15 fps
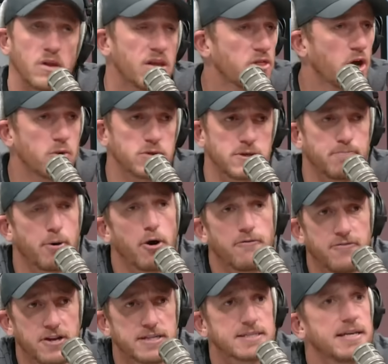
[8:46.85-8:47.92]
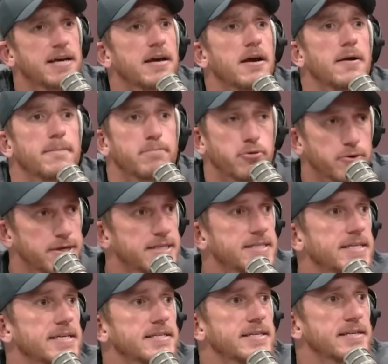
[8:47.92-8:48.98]
Thought it was a perfect
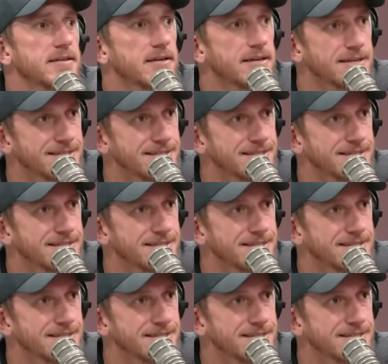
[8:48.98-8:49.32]
preseason